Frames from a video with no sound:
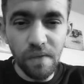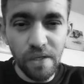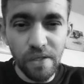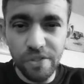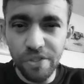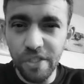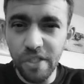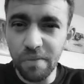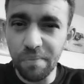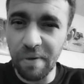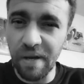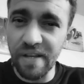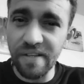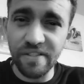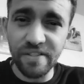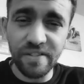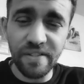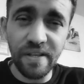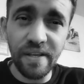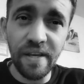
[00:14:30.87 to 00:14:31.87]
She
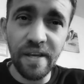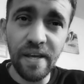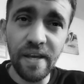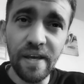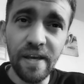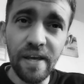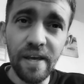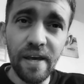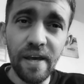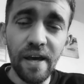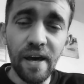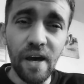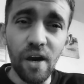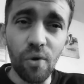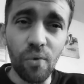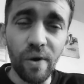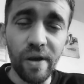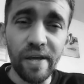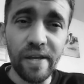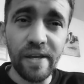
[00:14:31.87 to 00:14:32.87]
passed
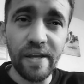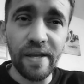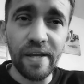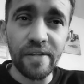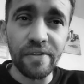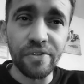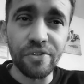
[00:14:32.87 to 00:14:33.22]
away in